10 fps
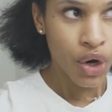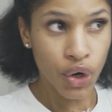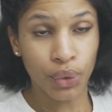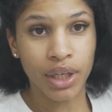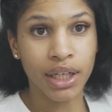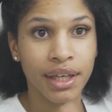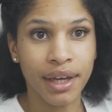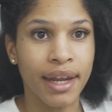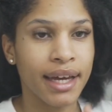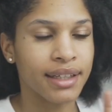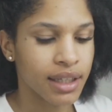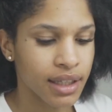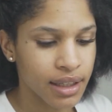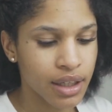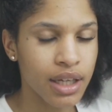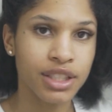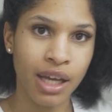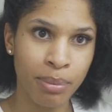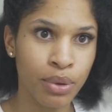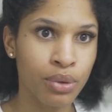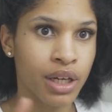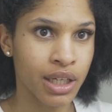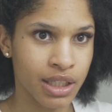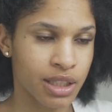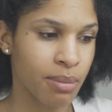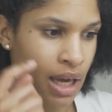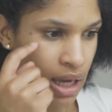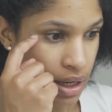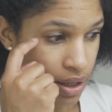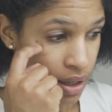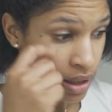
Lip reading: Oh, and again, I did shampoo and condition my hair,